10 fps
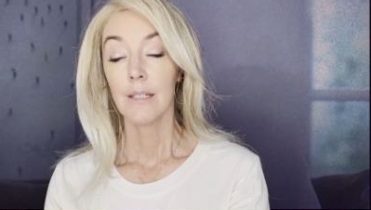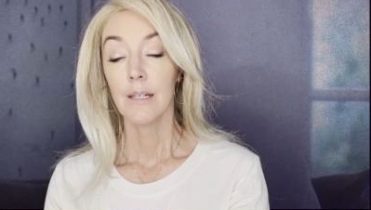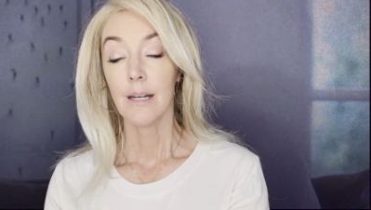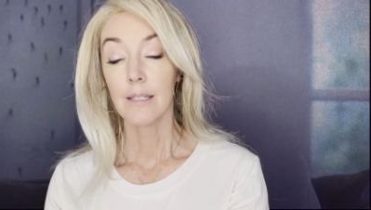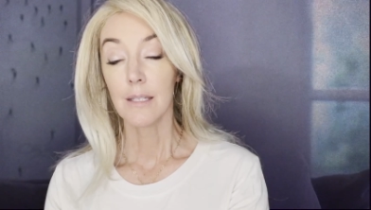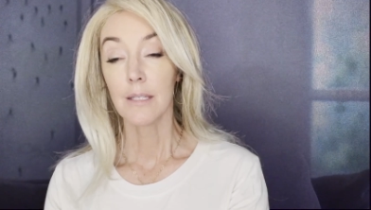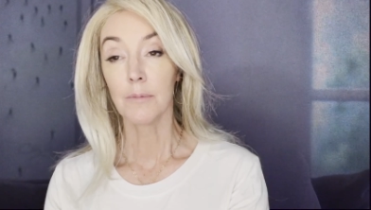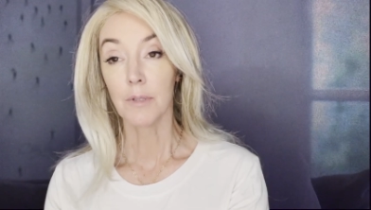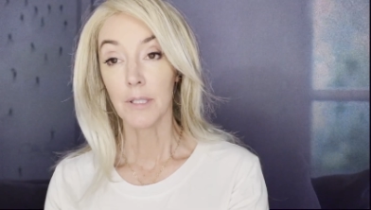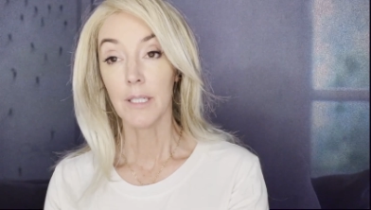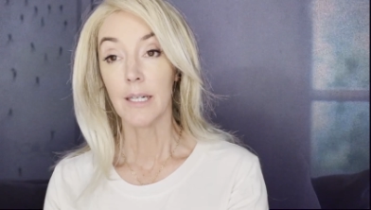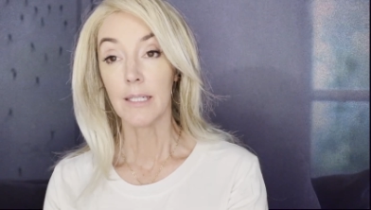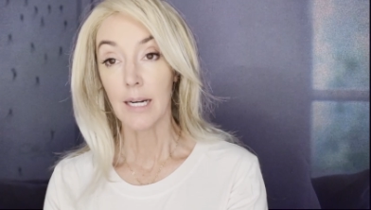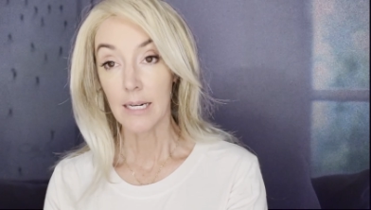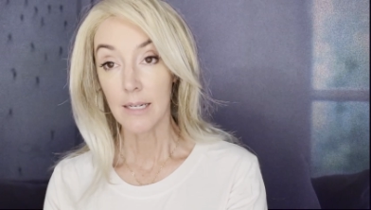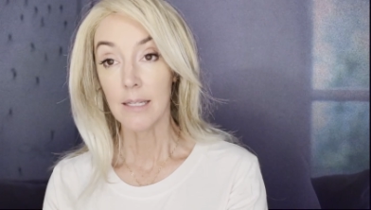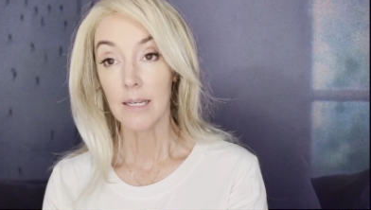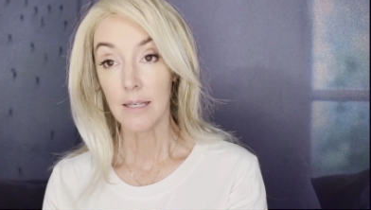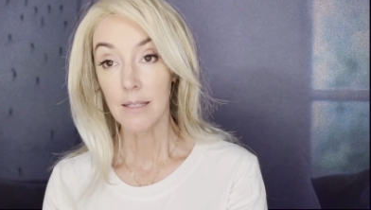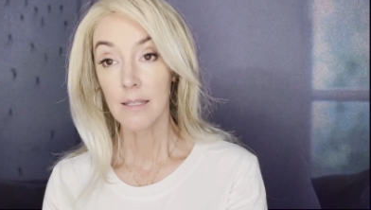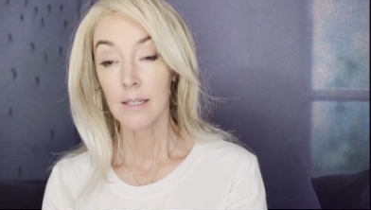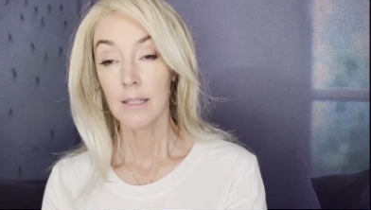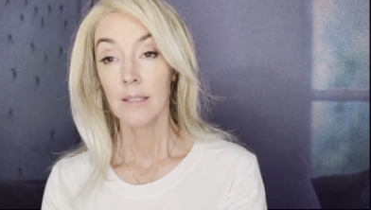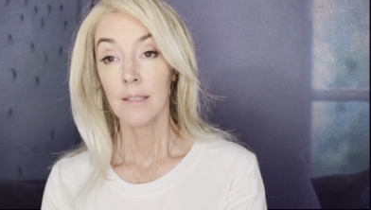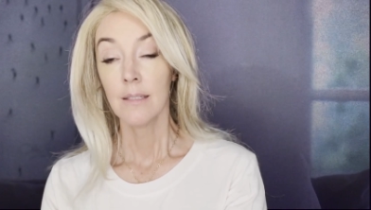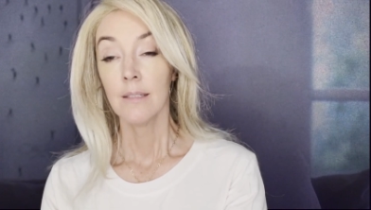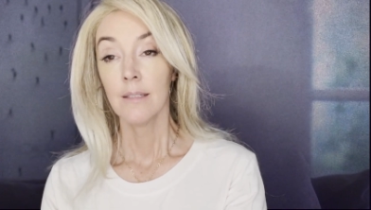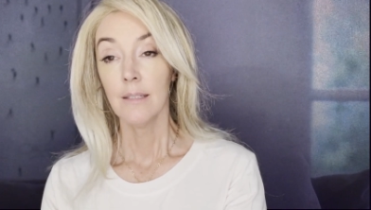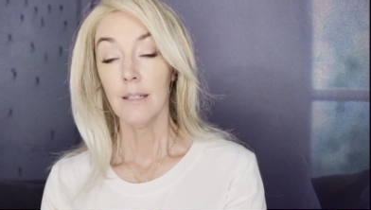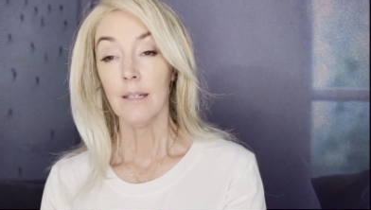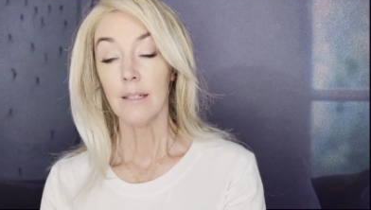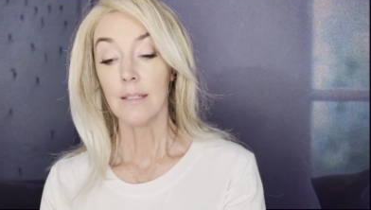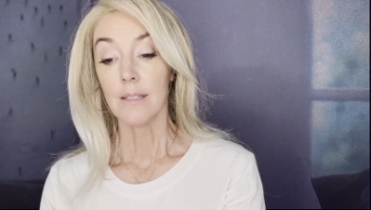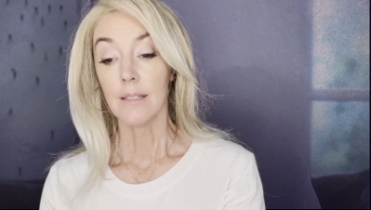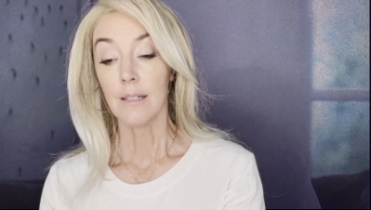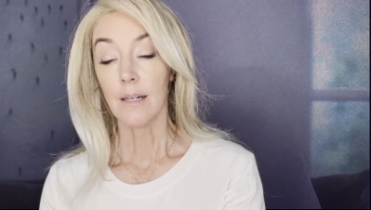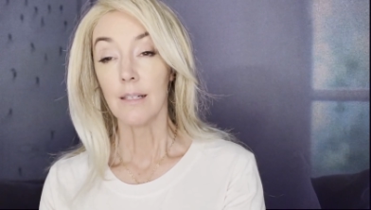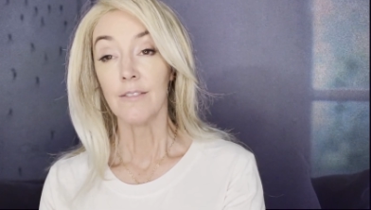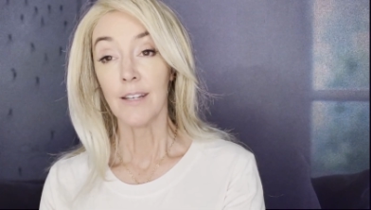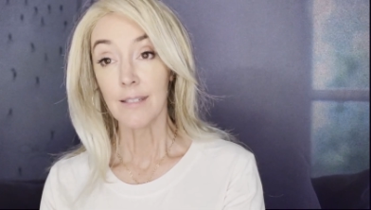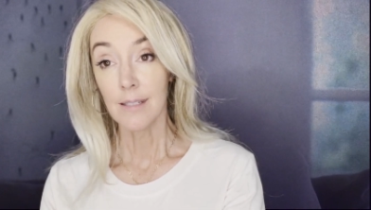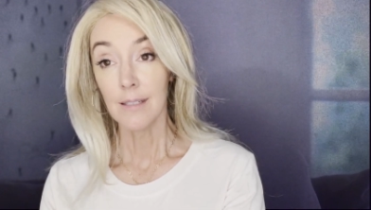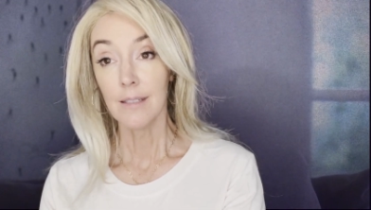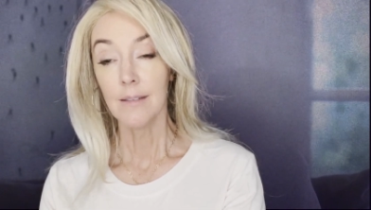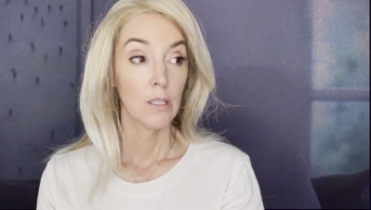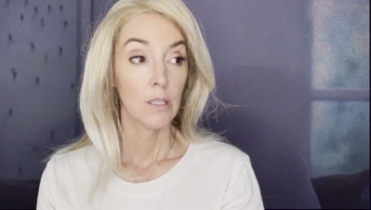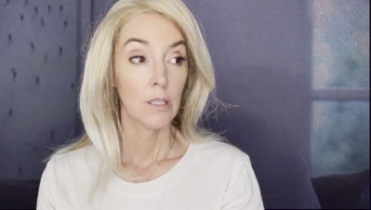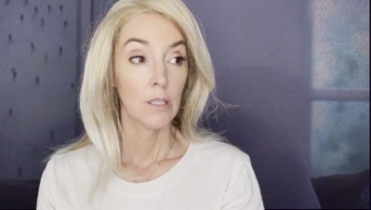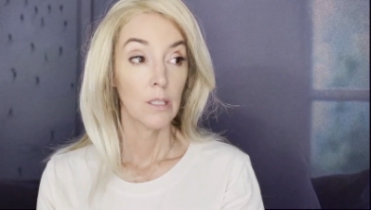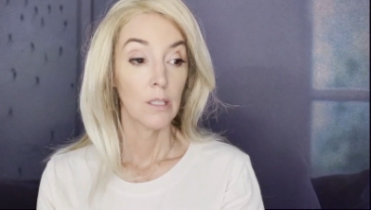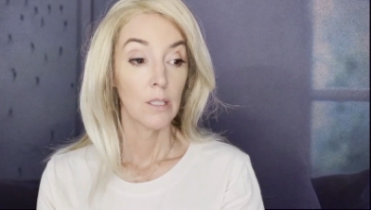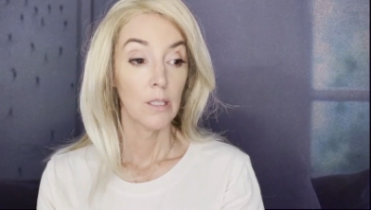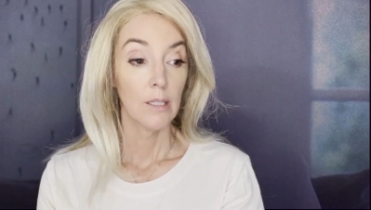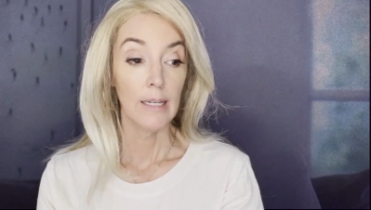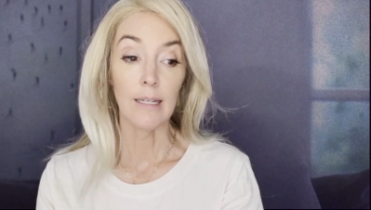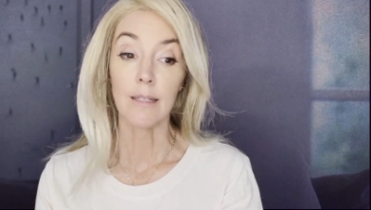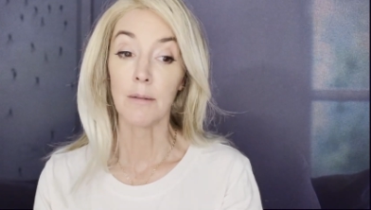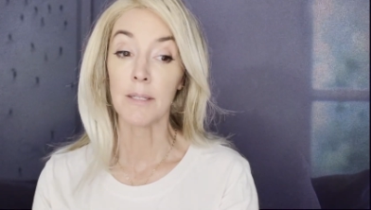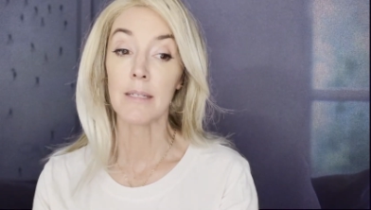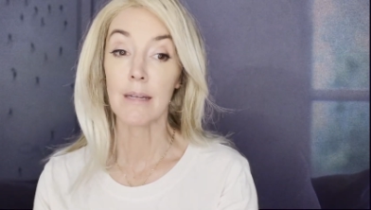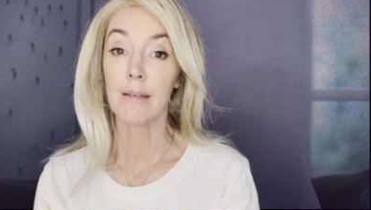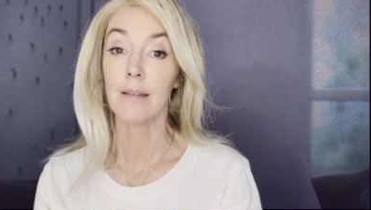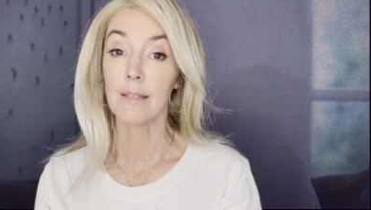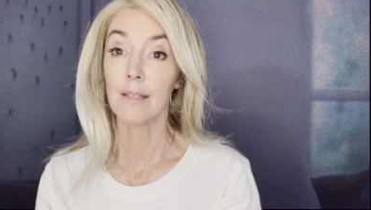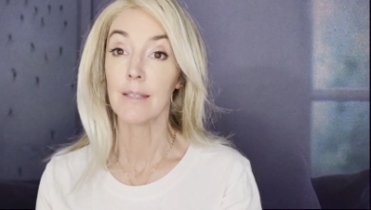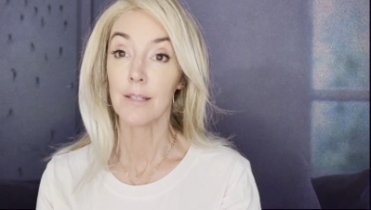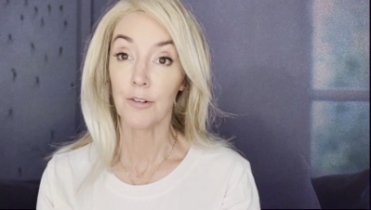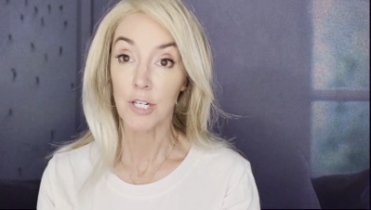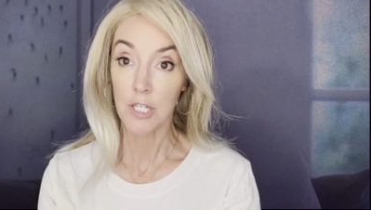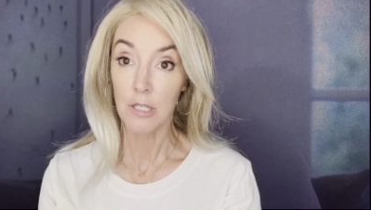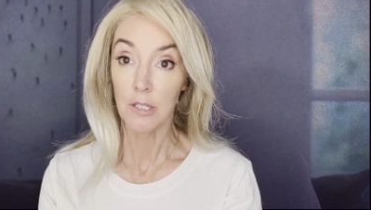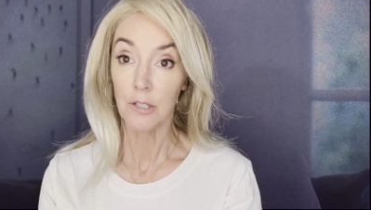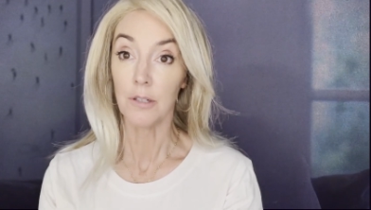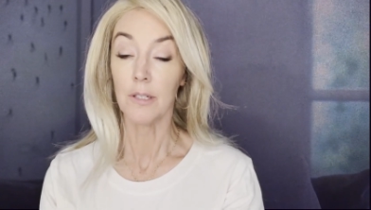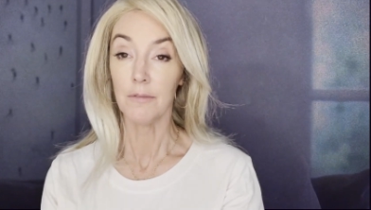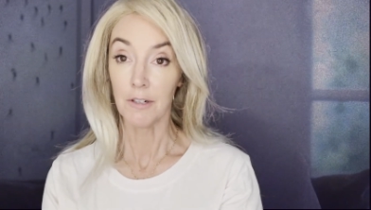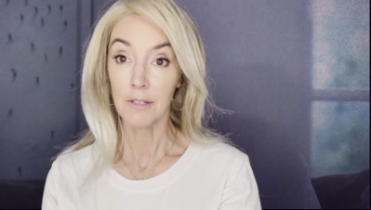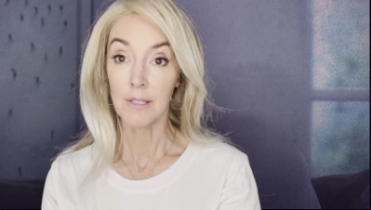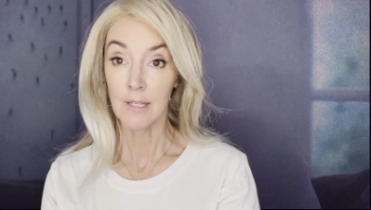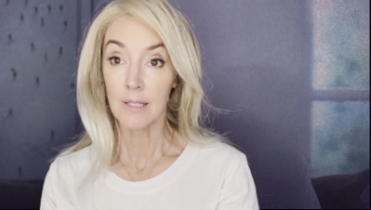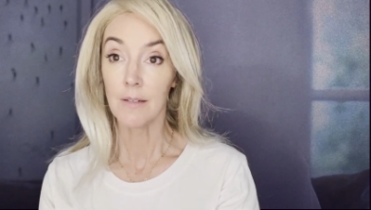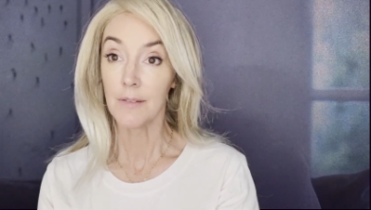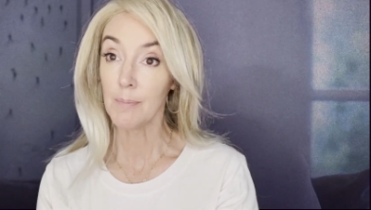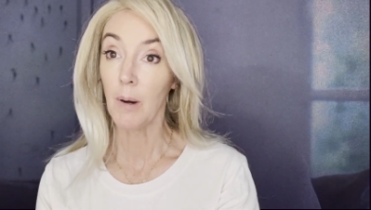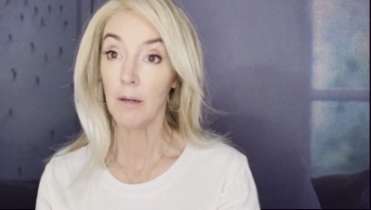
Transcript: I said some really unkind things and I vented and I wasn't taking into consideration that you're in a very sensitive spot